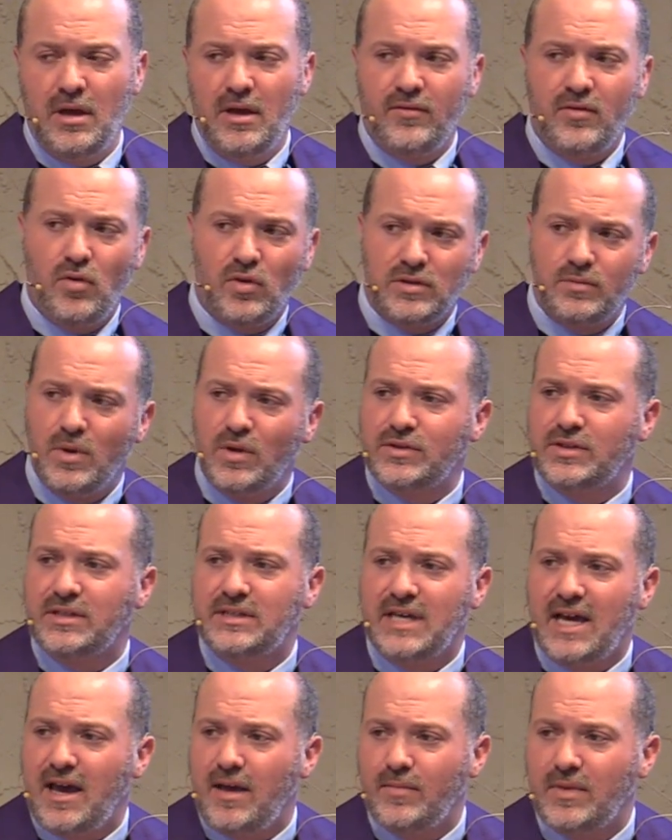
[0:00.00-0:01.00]
Of course, most
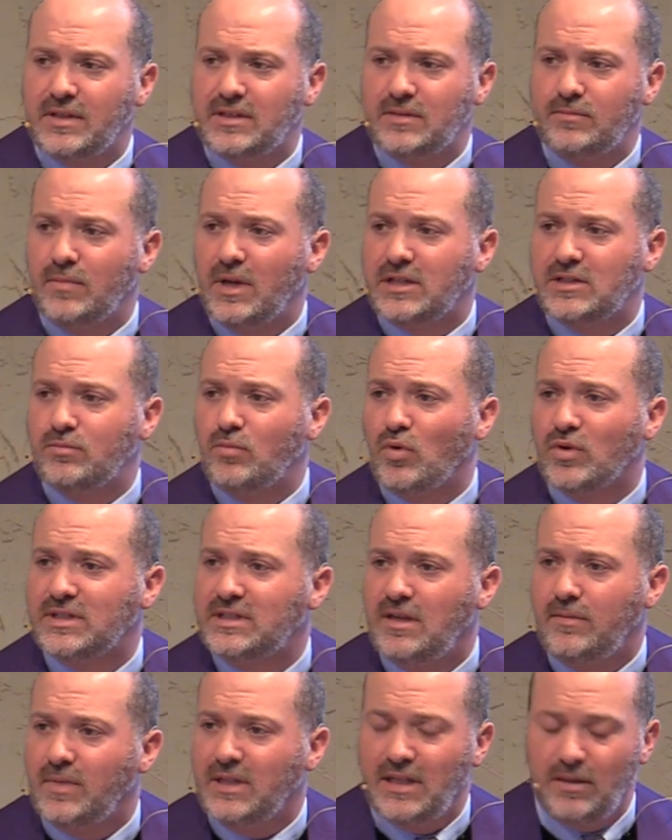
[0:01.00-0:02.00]
of the time it's much more
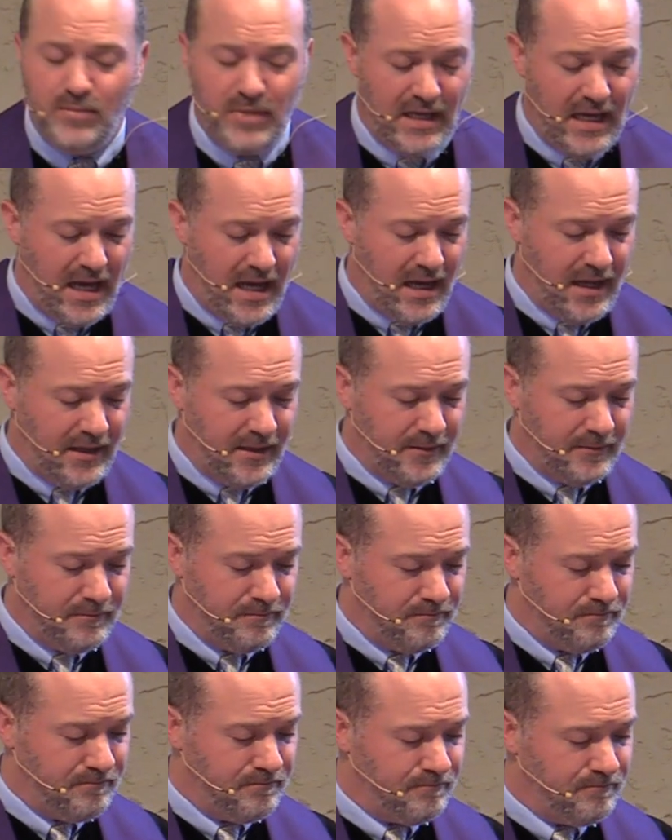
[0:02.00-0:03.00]
seemingly
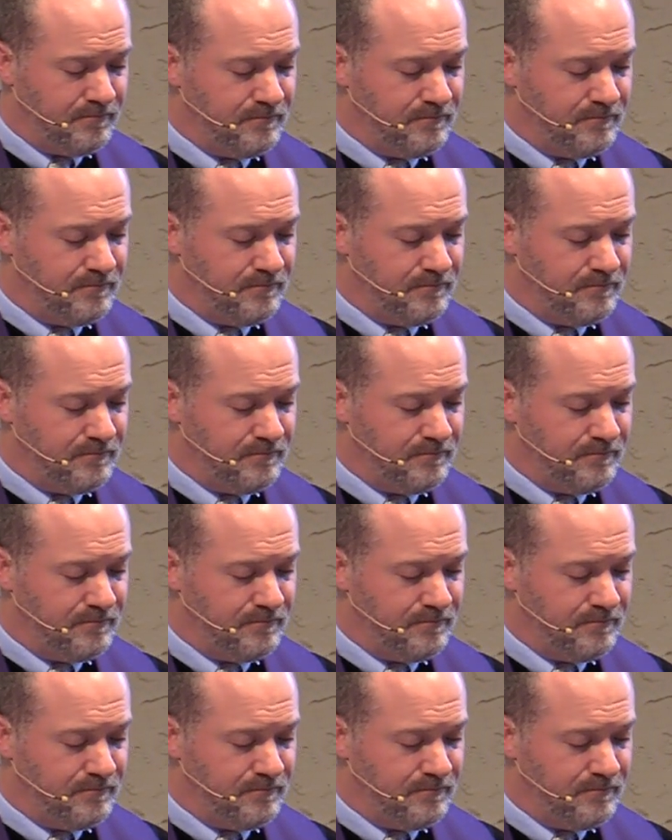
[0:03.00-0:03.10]
benign,